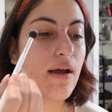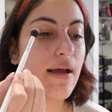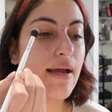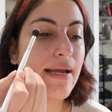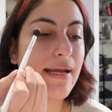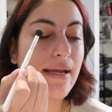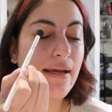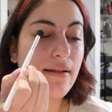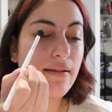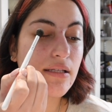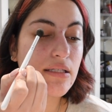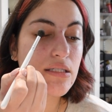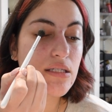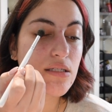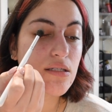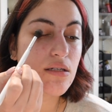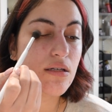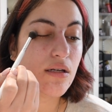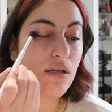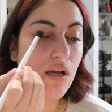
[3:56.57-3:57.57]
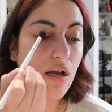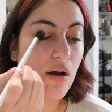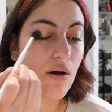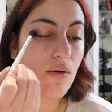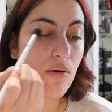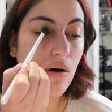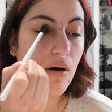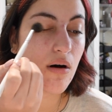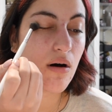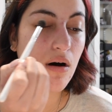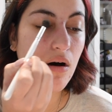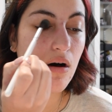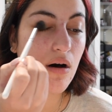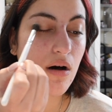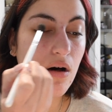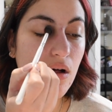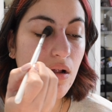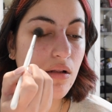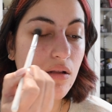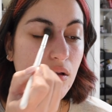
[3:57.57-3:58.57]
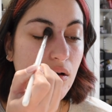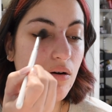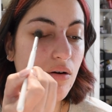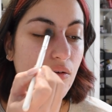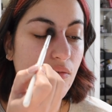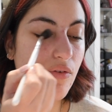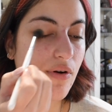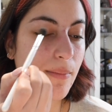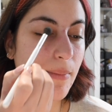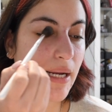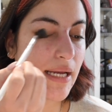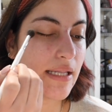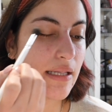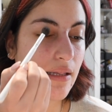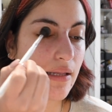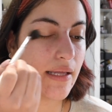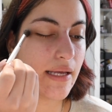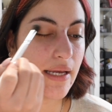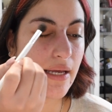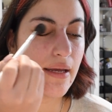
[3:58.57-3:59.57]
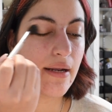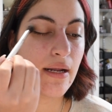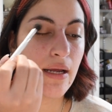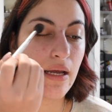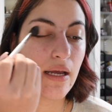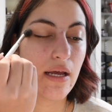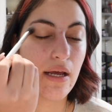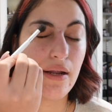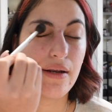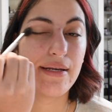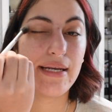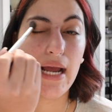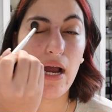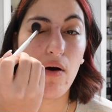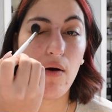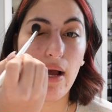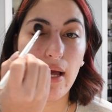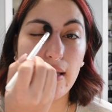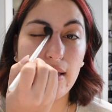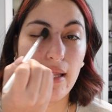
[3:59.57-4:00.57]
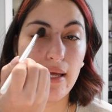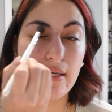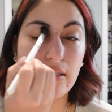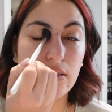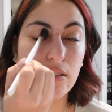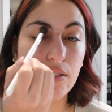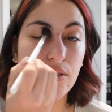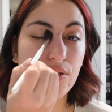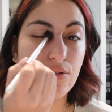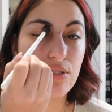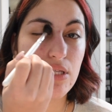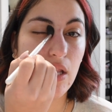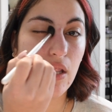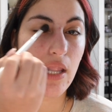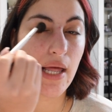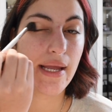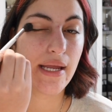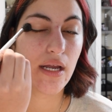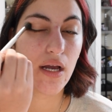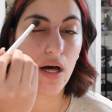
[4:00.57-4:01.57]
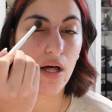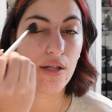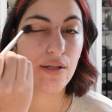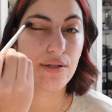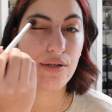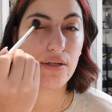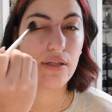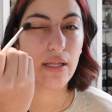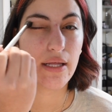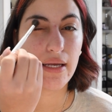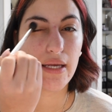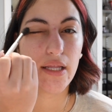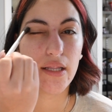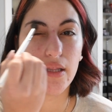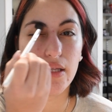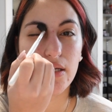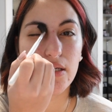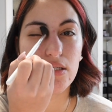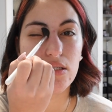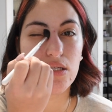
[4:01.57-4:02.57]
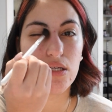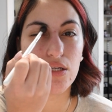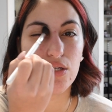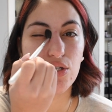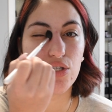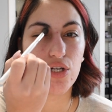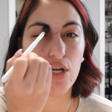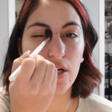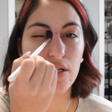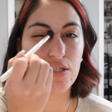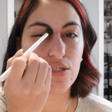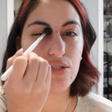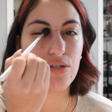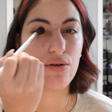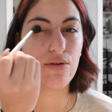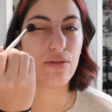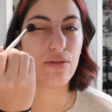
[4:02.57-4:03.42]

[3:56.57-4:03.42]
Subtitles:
and this is going to go all over my lid. Now, I like to use a light color like this just so